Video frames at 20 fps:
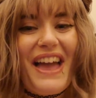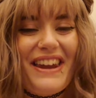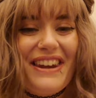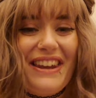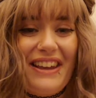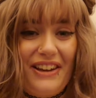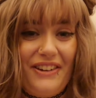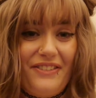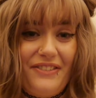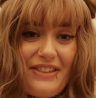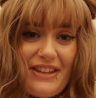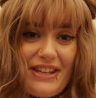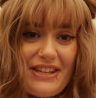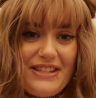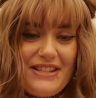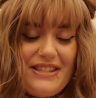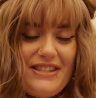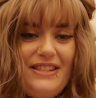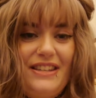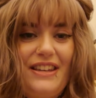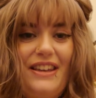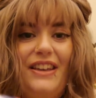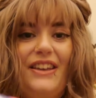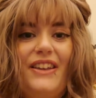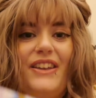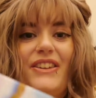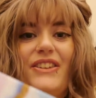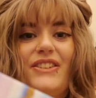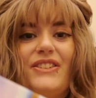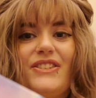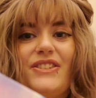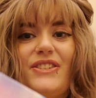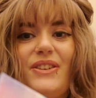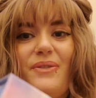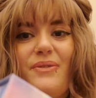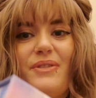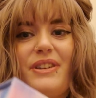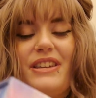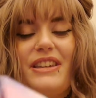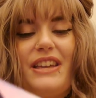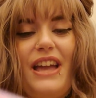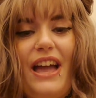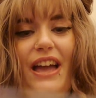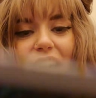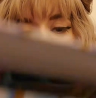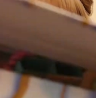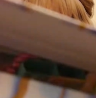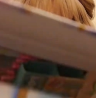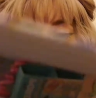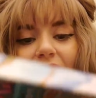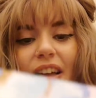any of this. So yay.